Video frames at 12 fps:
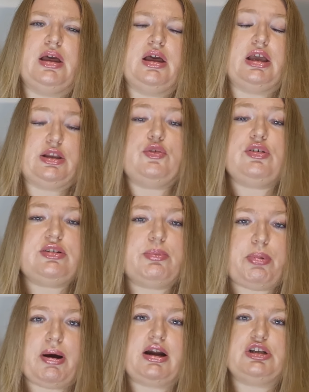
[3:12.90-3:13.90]
it was a
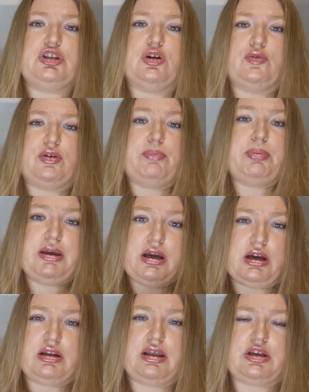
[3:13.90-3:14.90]
part of a bigger
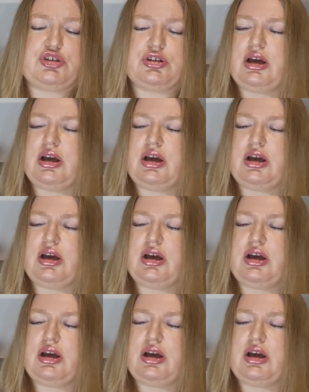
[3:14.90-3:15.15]
collection.